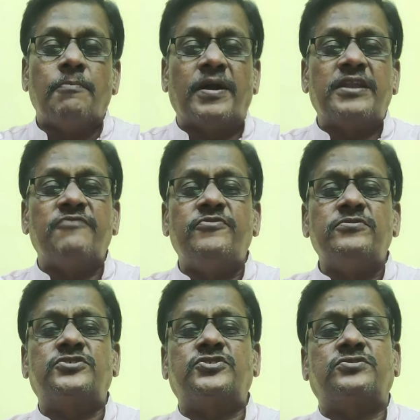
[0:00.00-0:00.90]
But if
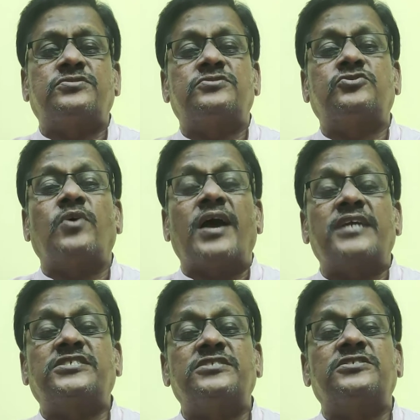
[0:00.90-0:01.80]
you sow
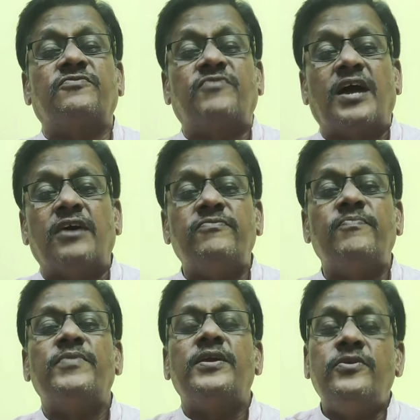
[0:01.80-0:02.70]
actions of love,
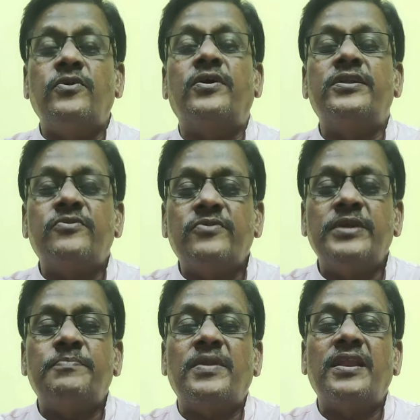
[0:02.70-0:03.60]
you're going to
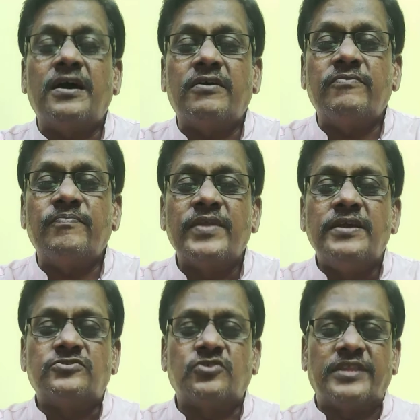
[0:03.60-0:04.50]
reap love.
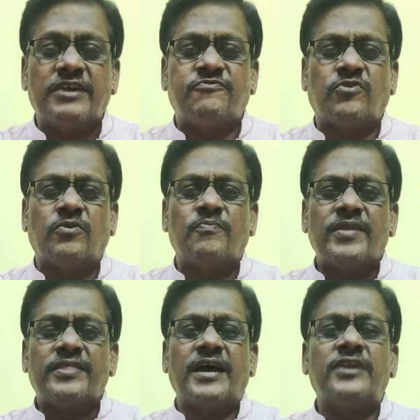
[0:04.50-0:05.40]
So therefore,
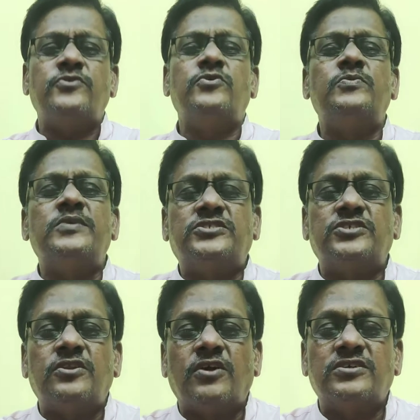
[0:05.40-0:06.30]
that
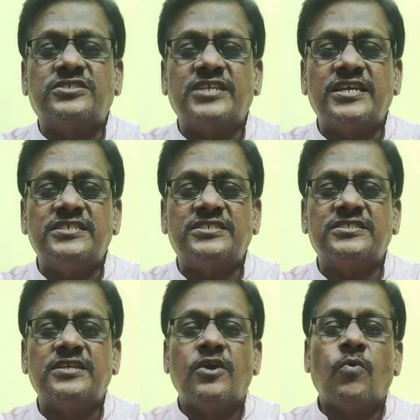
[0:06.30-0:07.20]
universal law
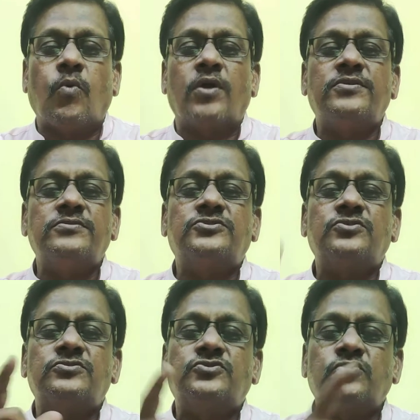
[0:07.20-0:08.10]
says, what you
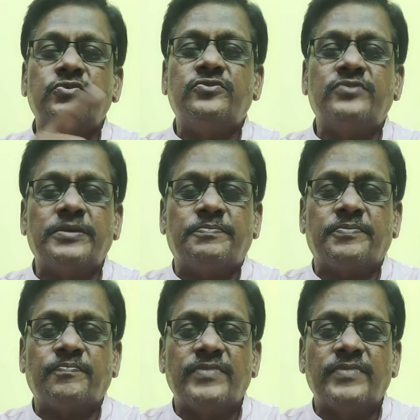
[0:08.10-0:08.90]
sow, so you reap.